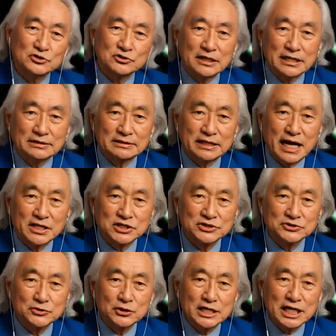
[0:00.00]
from
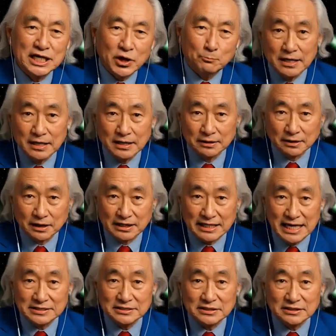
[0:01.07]
falling into the well of gravity,